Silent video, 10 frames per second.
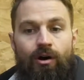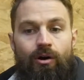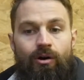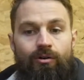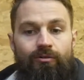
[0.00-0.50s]

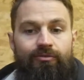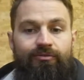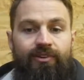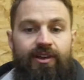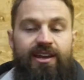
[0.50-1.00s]

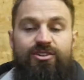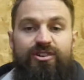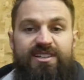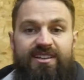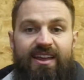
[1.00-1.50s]
of
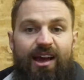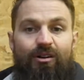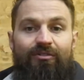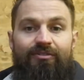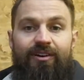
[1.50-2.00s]
increasing
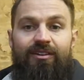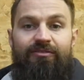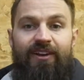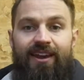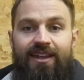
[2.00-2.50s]
health and
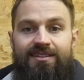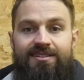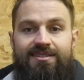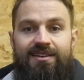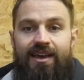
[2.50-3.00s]

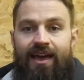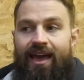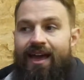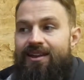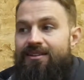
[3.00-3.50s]
fitness
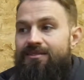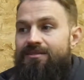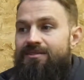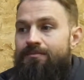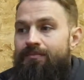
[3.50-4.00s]

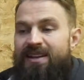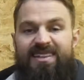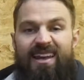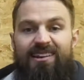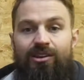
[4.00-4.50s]
and
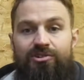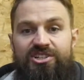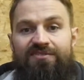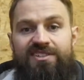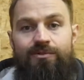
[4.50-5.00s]
maintaining
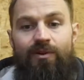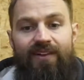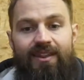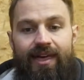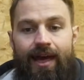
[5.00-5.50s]
longevity
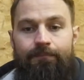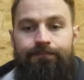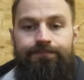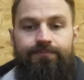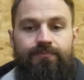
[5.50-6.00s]
within that.
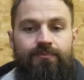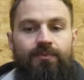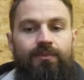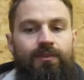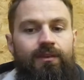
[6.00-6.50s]

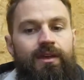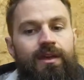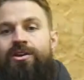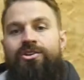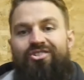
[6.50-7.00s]

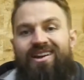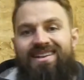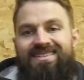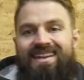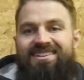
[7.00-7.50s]

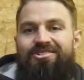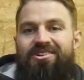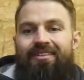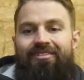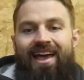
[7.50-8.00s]
Training intensity,
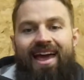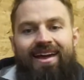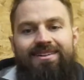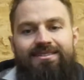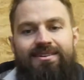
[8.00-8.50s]
on the other
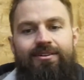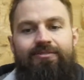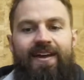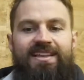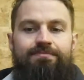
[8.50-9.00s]
hand,
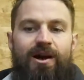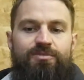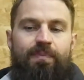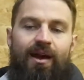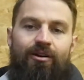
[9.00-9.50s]
fares
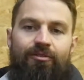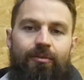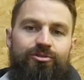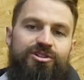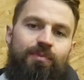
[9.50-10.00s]
much better for
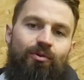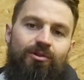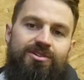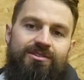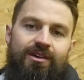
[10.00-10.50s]
most
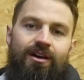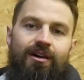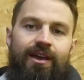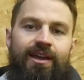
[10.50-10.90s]
sports that